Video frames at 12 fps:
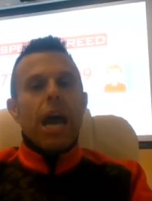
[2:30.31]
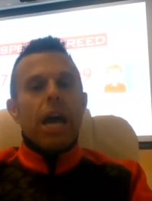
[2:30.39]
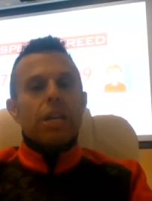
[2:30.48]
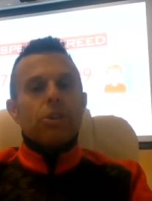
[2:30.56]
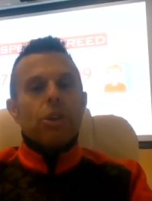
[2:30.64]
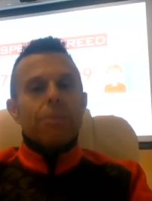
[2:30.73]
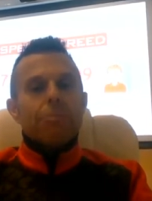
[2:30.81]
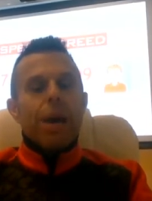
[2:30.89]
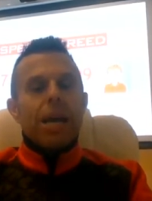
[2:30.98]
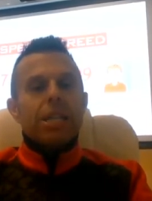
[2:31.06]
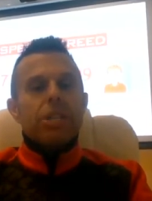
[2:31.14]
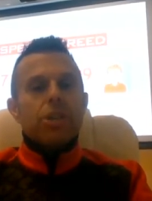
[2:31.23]
hydraulic
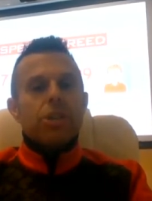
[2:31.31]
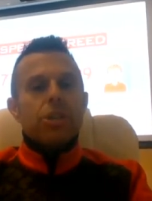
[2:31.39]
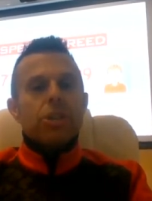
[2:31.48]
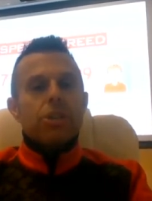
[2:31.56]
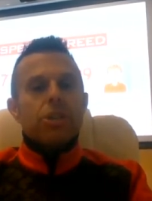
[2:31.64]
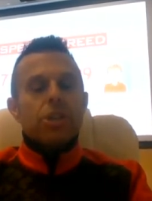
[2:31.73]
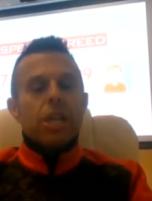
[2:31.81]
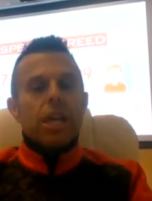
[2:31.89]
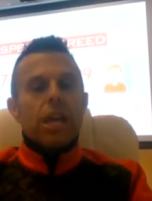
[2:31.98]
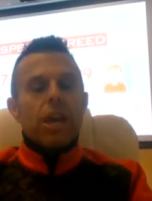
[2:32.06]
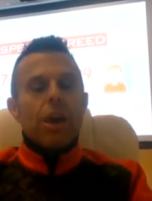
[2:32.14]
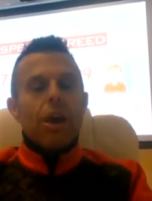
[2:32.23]
binders
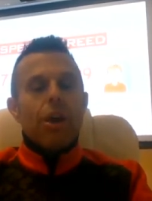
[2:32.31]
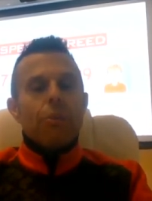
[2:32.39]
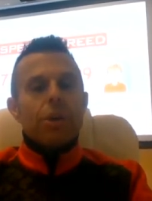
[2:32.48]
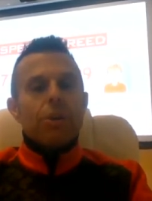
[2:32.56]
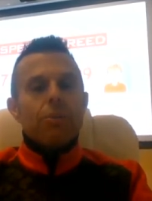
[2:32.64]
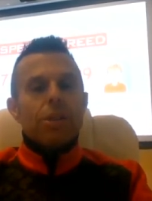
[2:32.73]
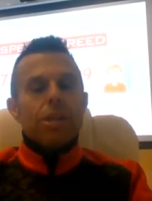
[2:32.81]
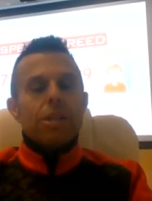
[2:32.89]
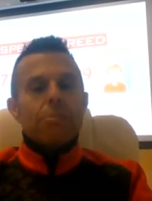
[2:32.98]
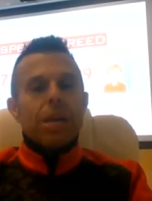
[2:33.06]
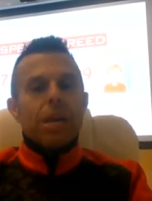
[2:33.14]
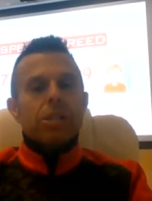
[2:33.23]
uh, with, within
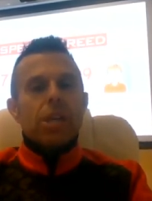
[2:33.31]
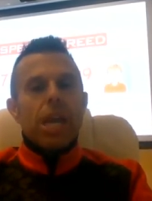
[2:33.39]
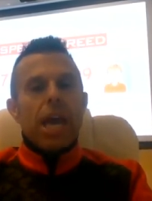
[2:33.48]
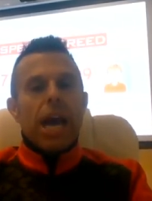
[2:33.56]
the mix,